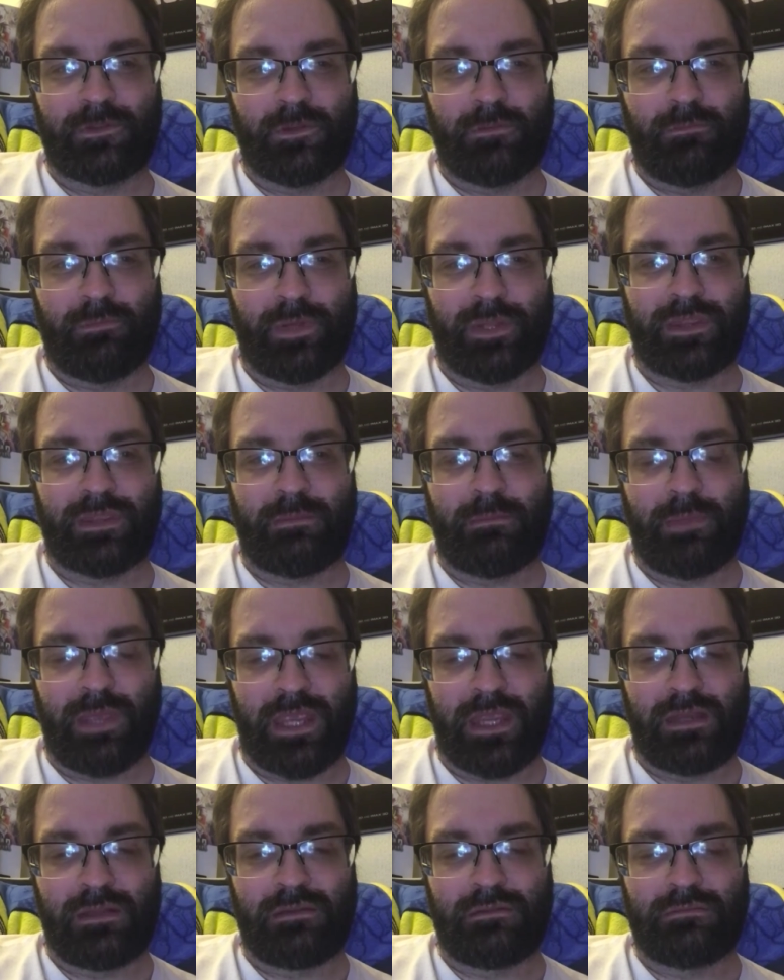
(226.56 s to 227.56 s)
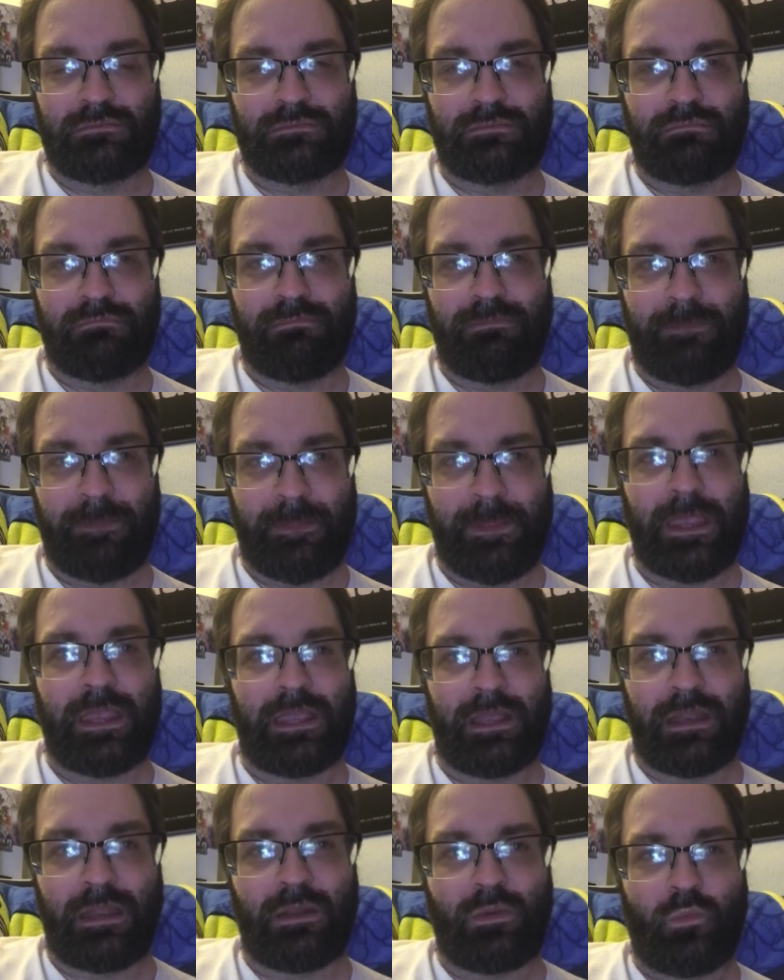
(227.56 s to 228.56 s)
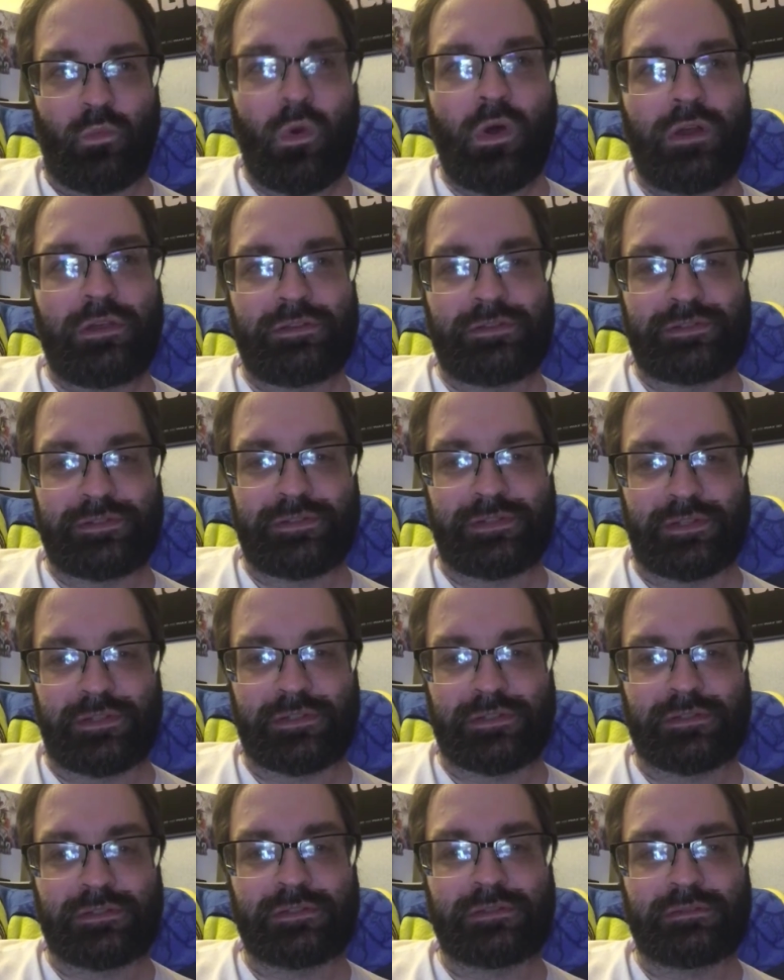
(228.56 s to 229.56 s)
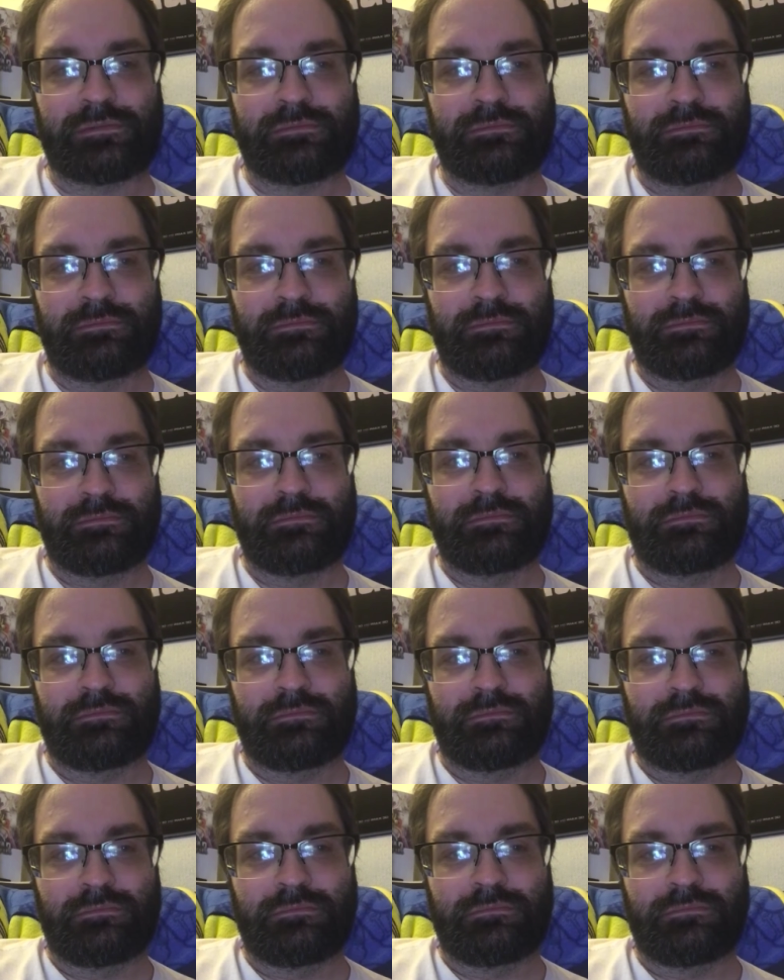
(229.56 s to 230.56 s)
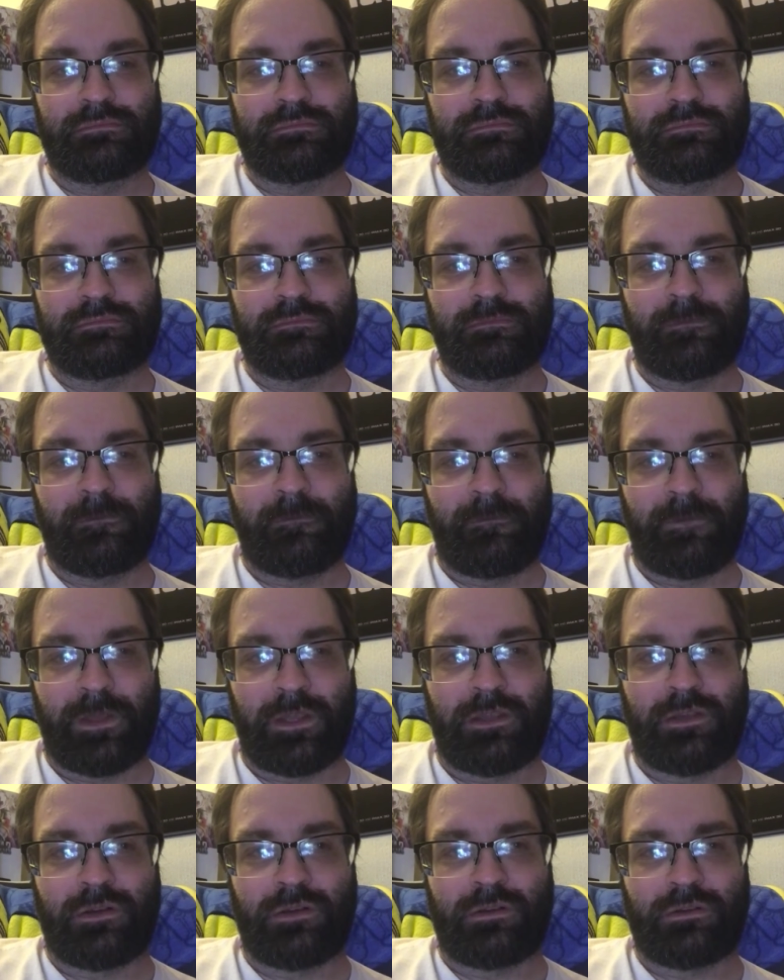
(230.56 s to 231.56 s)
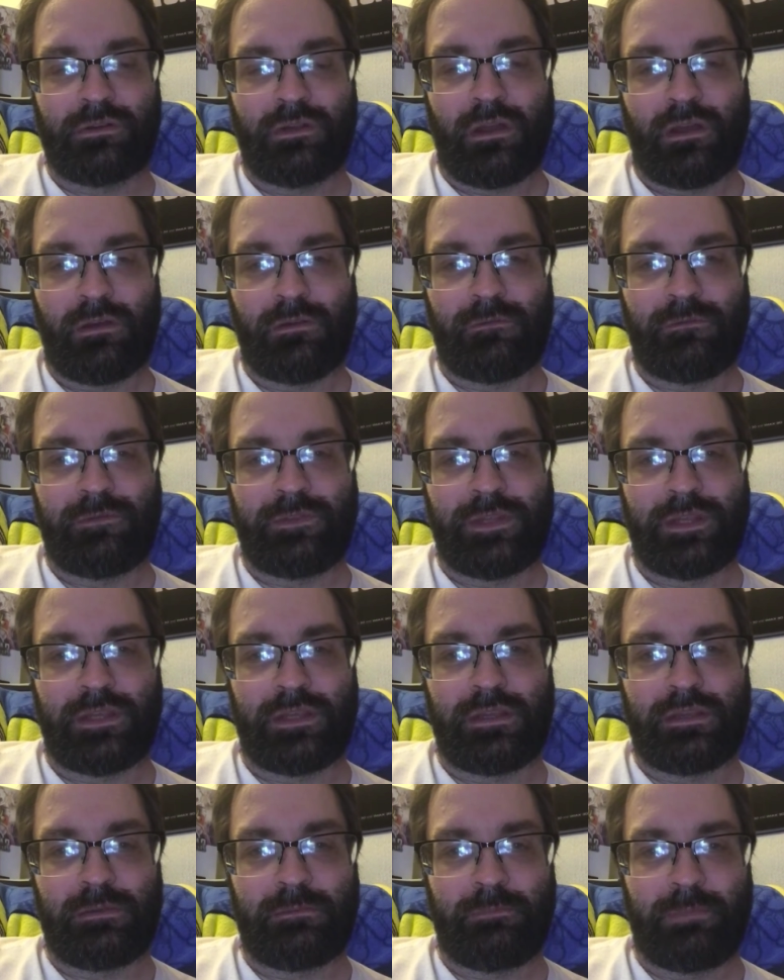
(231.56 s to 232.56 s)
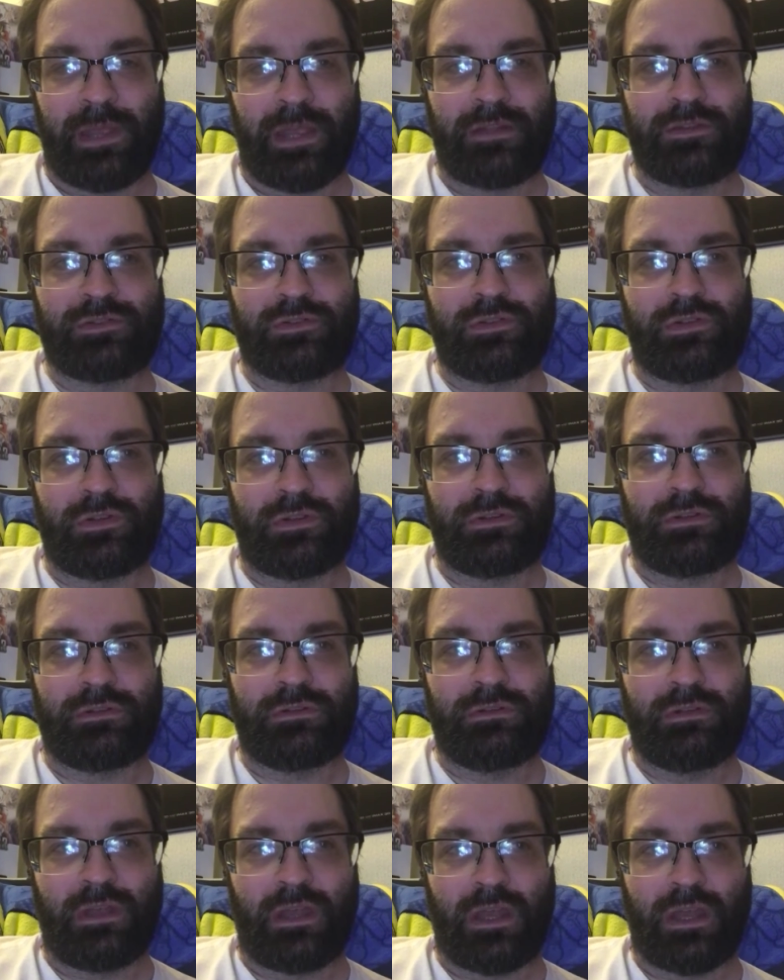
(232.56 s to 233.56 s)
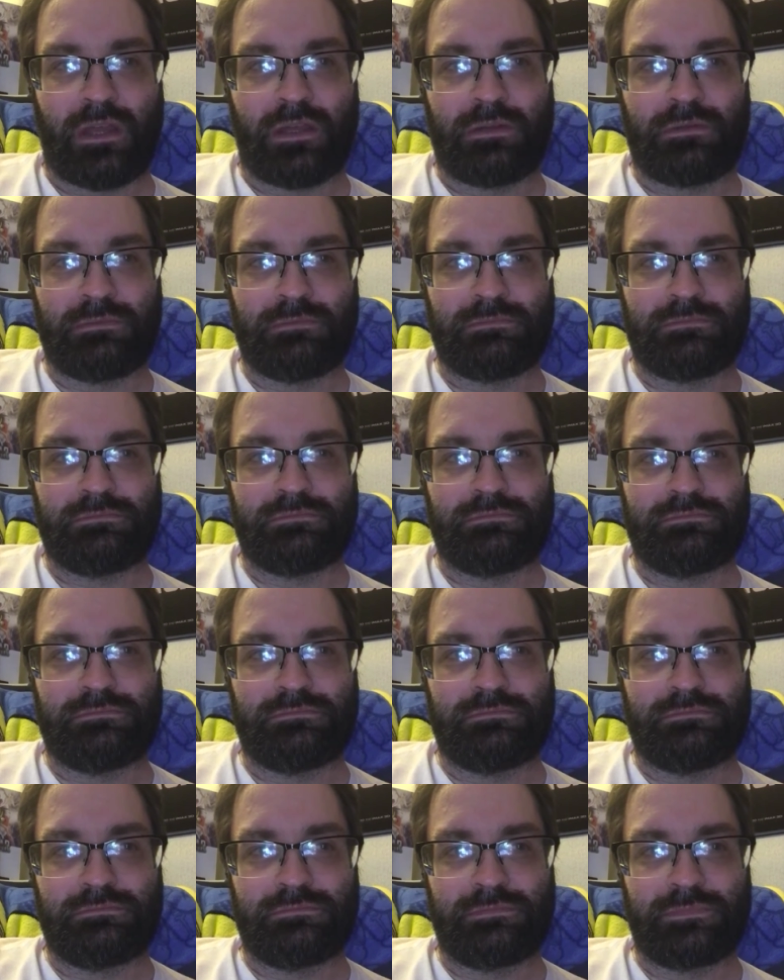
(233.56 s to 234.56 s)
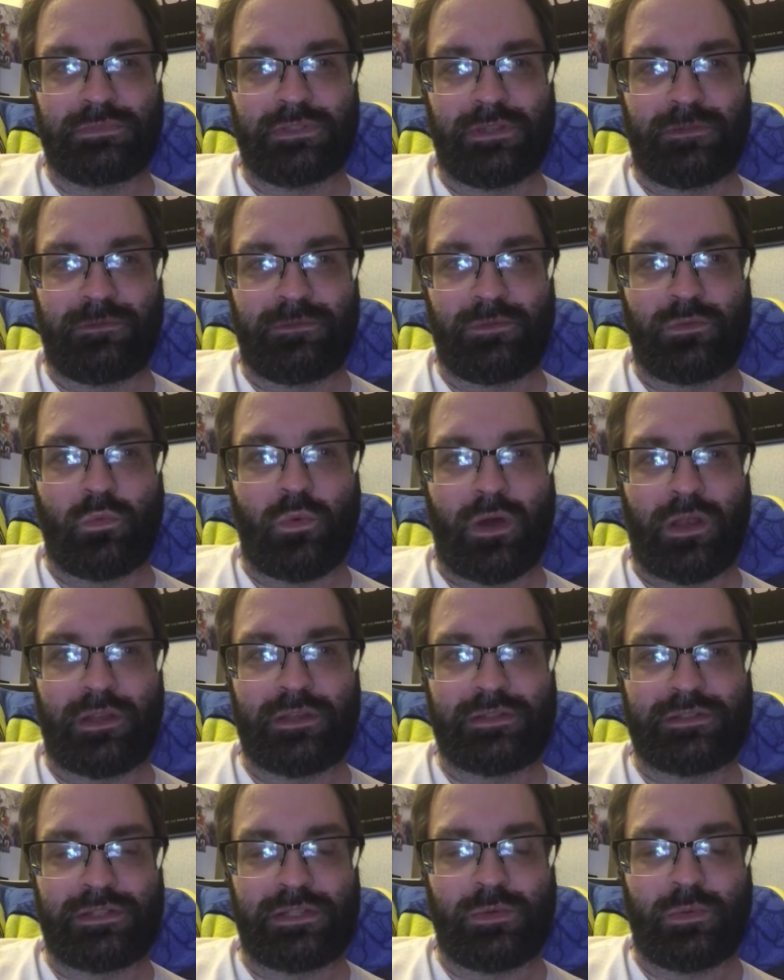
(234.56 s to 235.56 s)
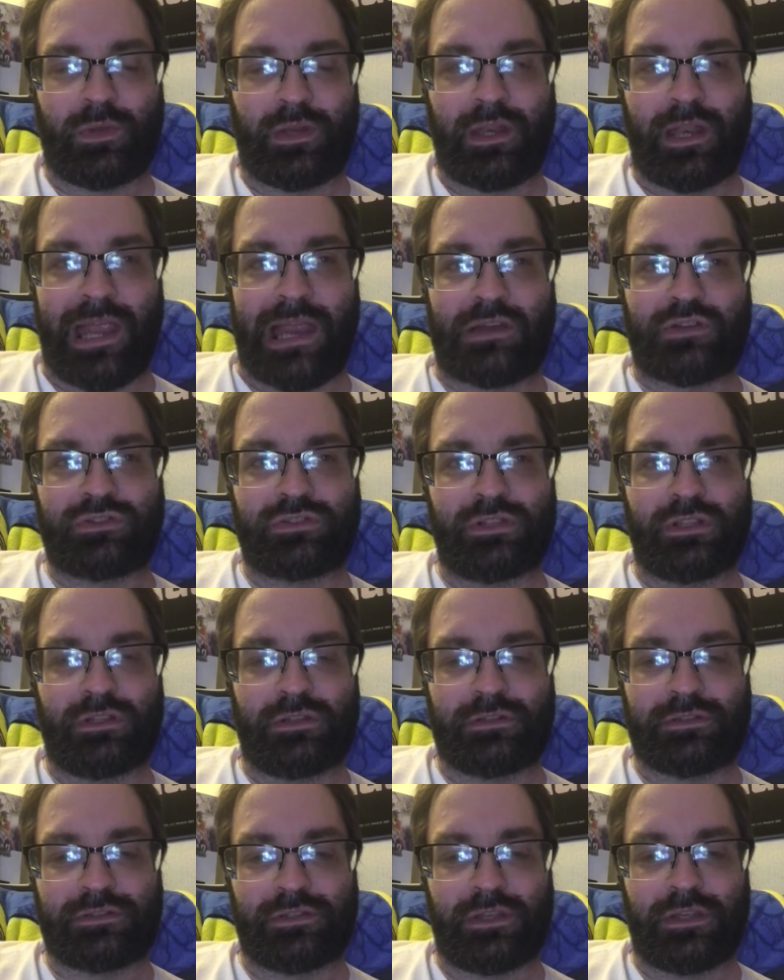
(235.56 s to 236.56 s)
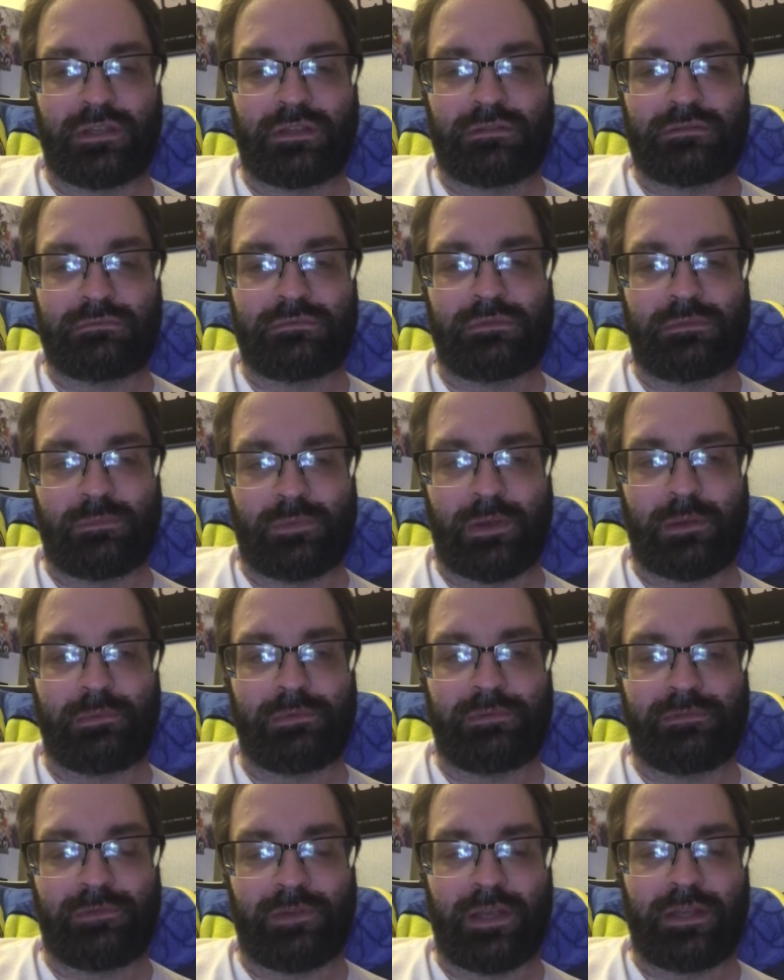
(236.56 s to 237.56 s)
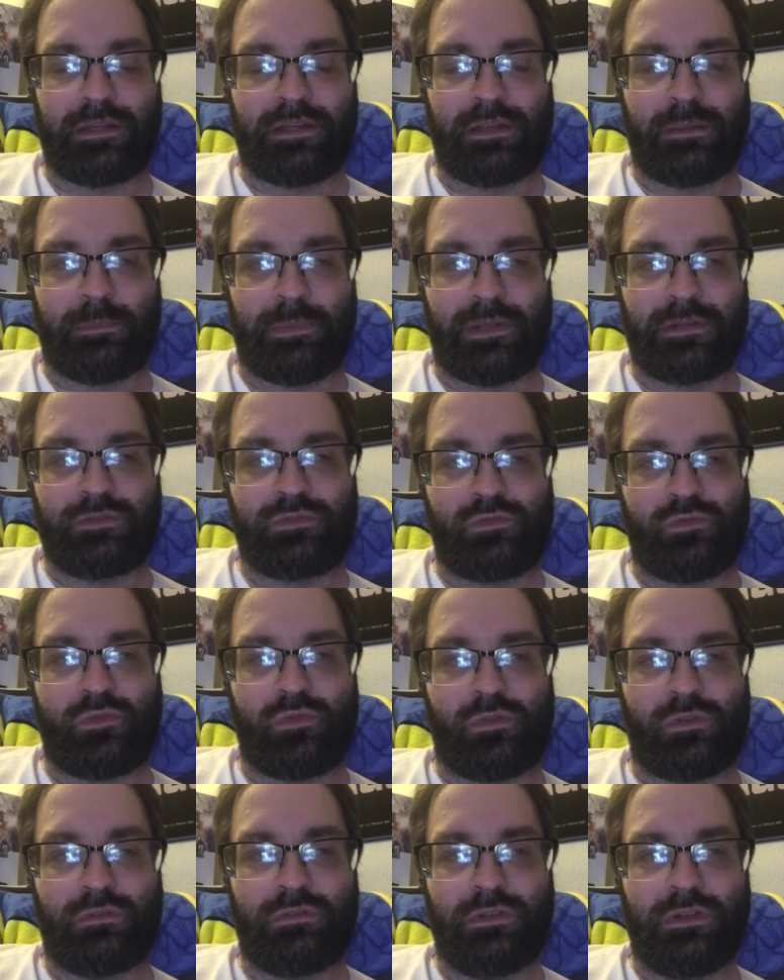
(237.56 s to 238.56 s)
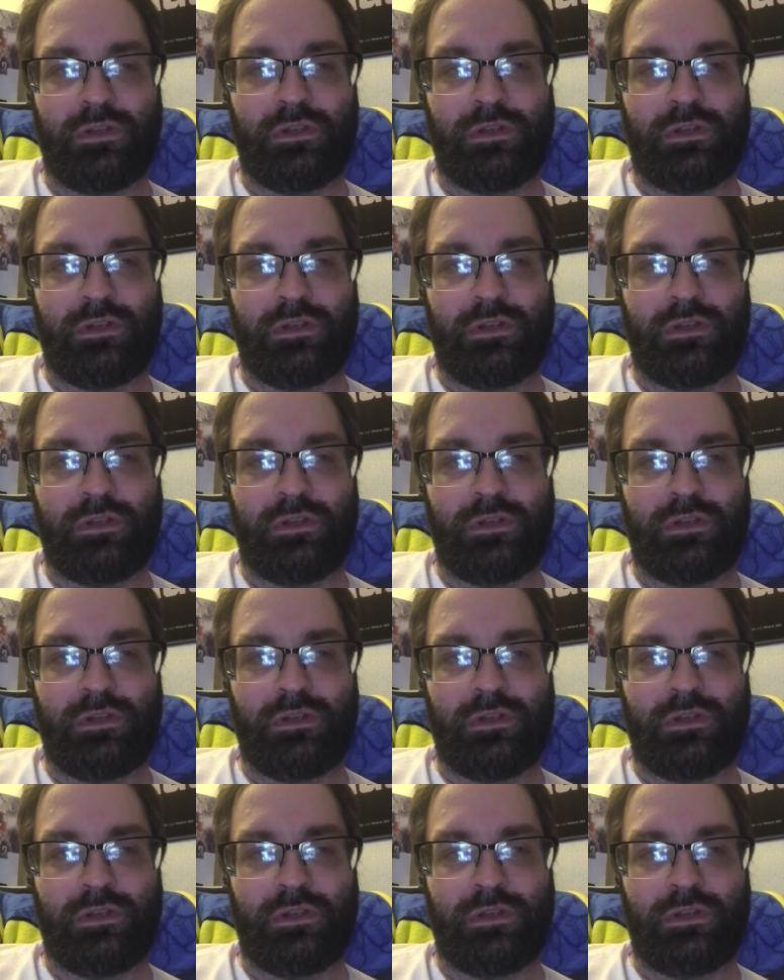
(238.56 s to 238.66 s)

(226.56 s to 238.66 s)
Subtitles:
But the main thing in it was this figure of the Panzerhund. If you want to see what it actually looks like, you can probably find it up on Google.